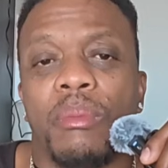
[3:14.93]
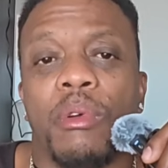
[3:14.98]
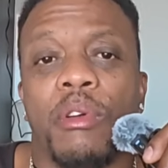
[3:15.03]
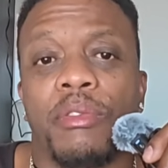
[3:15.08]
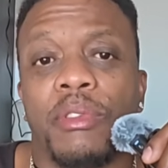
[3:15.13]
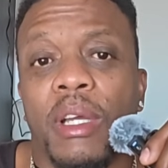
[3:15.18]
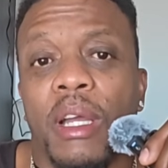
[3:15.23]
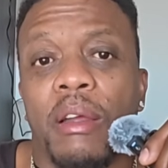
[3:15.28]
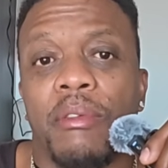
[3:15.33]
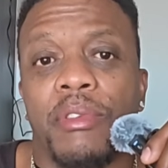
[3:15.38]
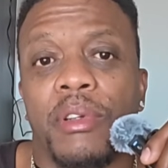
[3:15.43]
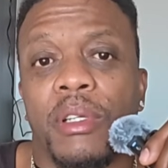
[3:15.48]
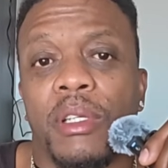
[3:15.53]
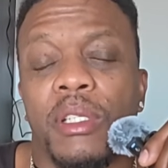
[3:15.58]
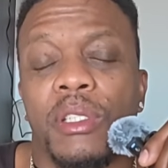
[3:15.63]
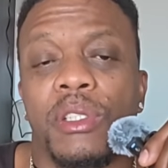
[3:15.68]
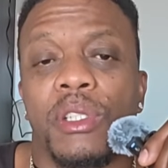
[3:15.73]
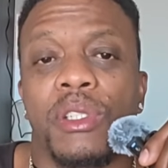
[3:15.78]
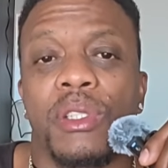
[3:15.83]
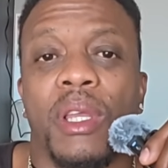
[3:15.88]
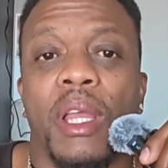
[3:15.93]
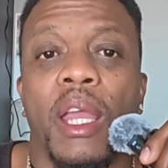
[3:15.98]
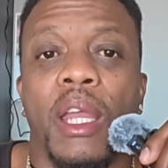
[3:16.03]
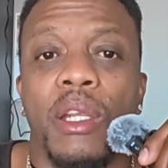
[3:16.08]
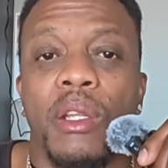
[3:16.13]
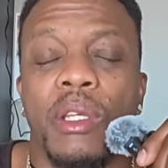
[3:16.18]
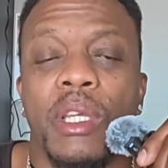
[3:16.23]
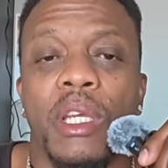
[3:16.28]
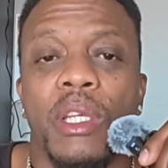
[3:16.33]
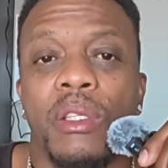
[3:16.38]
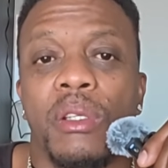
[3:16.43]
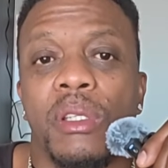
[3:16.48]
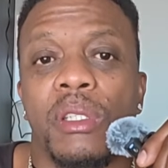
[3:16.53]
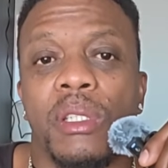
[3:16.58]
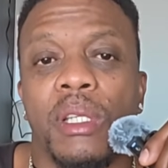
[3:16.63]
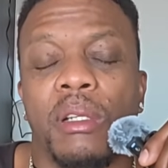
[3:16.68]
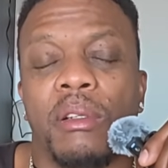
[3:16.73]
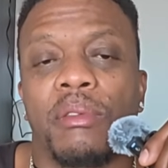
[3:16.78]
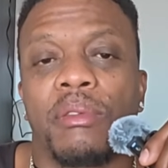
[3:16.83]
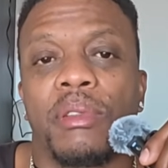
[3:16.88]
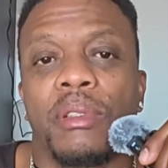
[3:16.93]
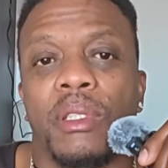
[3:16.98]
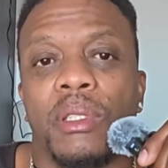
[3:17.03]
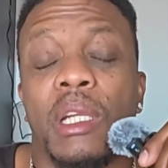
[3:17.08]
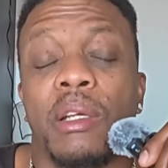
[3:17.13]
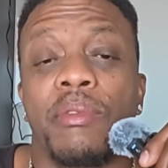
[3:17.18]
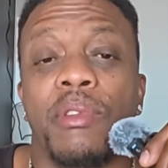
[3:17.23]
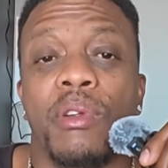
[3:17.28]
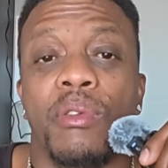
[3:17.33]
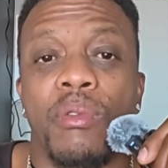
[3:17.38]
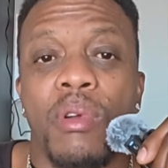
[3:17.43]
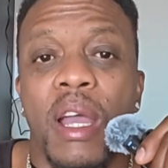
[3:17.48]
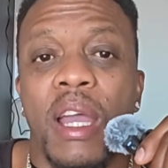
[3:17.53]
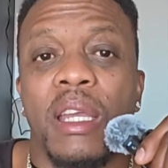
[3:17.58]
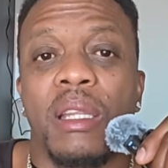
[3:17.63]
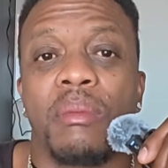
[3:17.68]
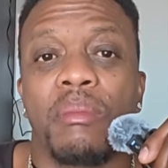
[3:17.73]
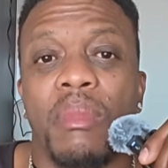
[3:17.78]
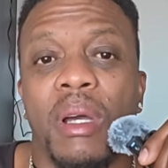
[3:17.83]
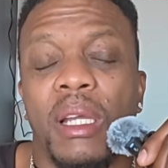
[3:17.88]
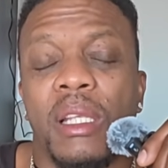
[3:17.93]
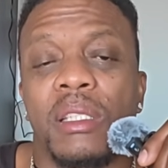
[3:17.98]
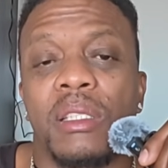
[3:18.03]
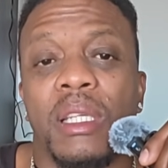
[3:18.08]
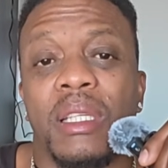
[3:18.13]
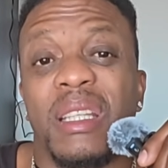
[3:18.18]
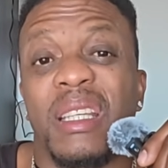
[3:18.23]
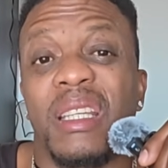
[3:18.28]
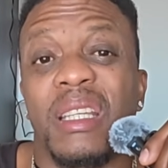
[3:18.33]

to move to Africa is just to educate yourself and have the right mindset.